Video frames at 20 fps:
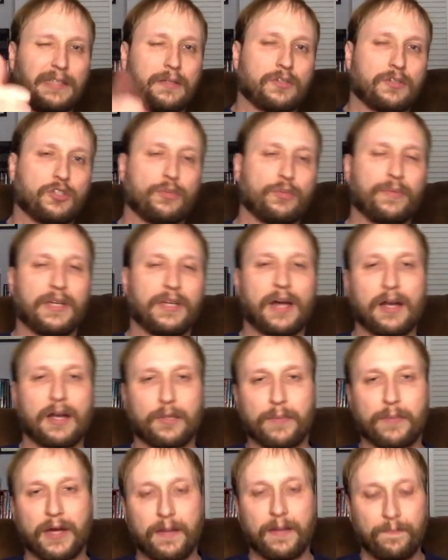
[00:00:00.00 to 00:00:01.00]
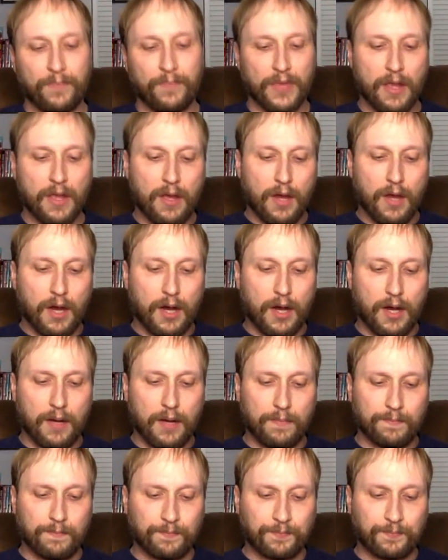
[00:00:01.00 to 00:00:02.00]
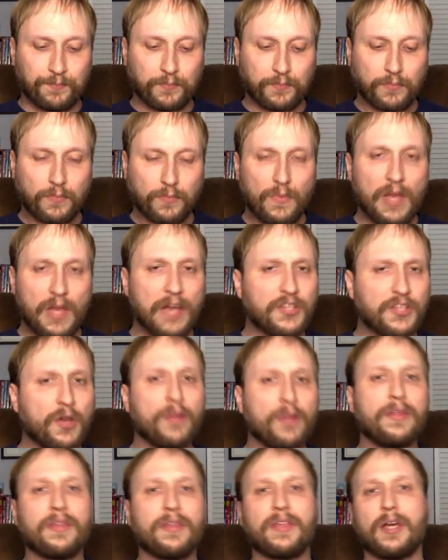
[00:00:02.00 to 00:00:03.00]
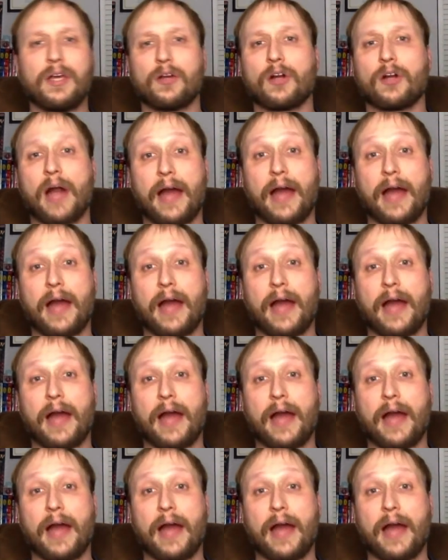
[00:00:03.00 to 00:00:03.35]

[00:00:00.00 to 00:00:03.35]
She'll be occupied. Um, I saw it in the theater.